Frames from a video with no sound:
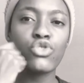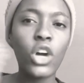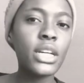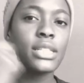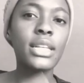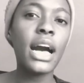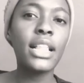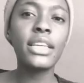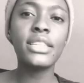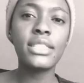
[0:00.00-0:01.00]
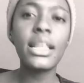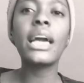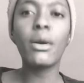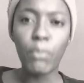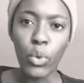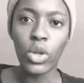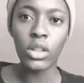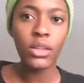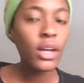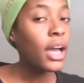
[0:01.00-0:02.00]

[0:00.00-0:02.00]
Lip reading: strongest skull is like a bull.